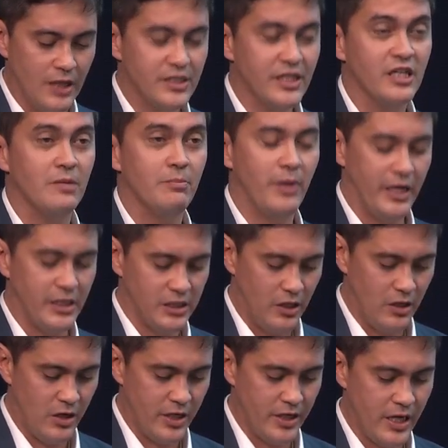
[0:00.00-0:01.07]
to get a
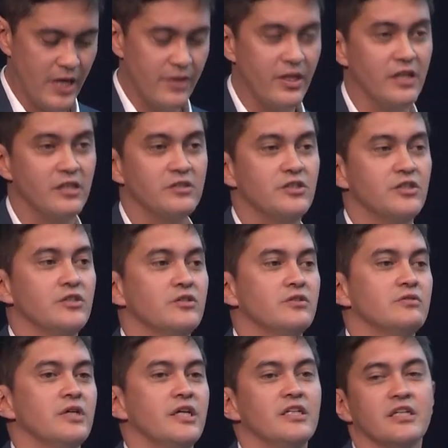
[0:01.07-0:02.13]
baseline and then
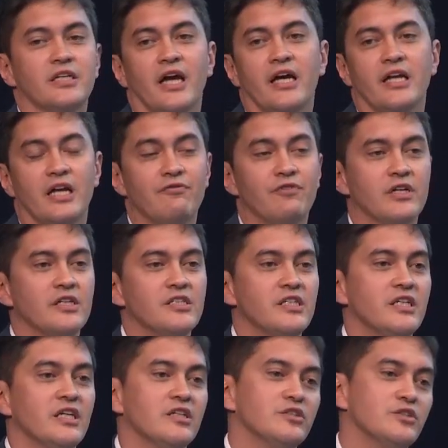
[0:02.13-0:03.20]
to indicate
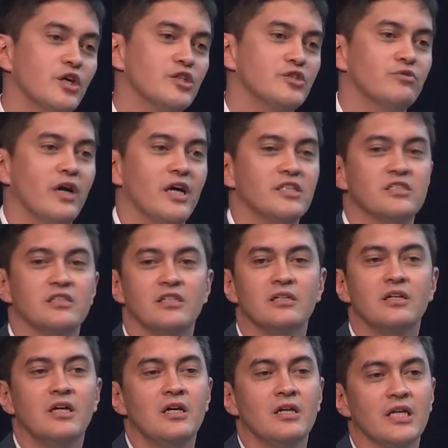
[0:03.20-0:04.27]
efficacy and dose rates and